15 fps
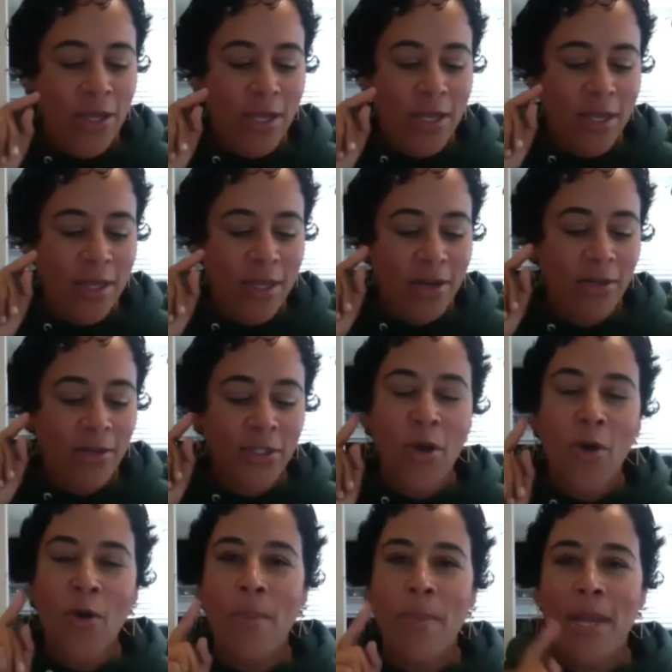There's
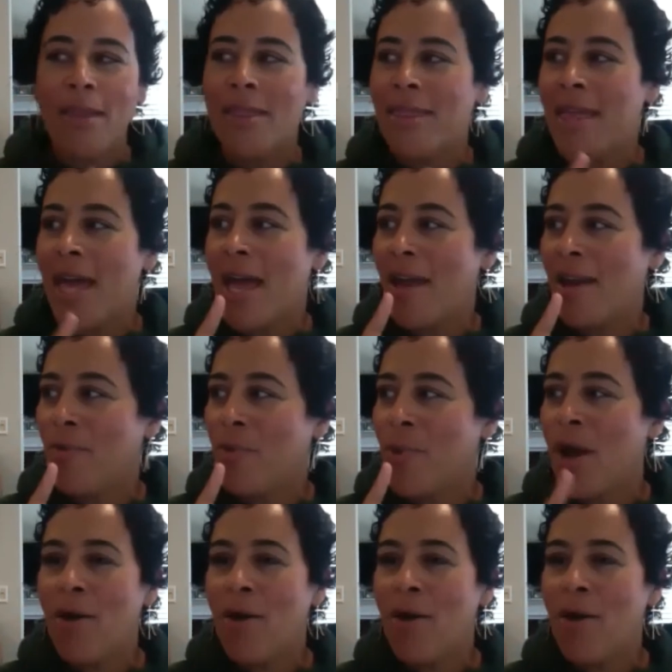no myth that we